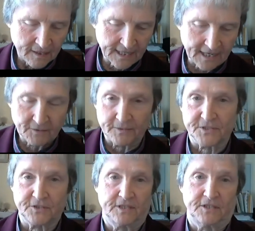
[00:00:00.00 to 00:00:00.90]
Now I
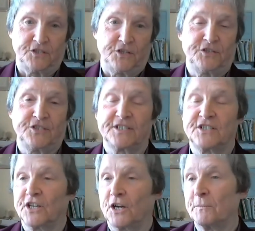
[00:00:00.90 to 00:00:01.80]
was going to
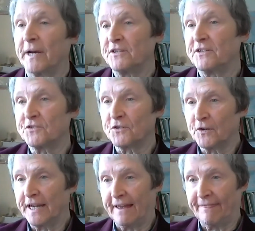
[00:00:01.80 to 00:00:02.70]
share my
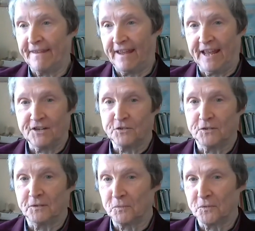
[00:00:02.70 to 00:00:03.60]
story at the
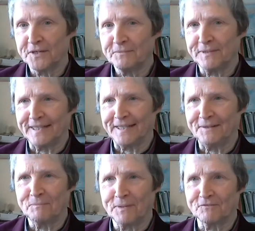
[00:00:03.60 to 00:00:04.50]
annual board
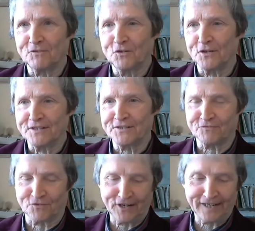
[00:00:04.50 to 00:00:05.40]
meeting, but of course
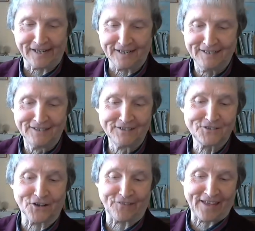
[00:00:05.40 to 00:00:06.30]
Frank
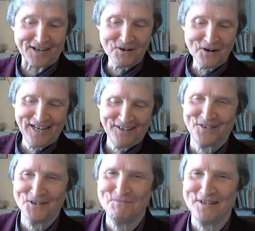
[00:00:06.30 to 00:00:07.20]
took that away
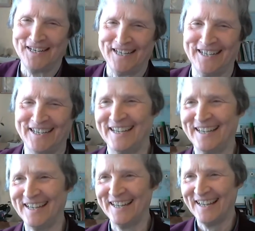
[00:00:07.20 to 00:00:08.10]
from me.
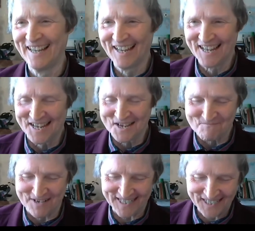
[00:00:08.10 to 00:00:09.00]

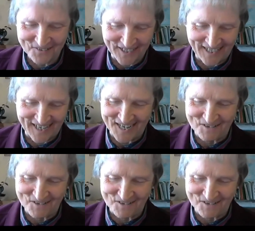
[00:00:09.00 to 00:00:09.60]
But anyway,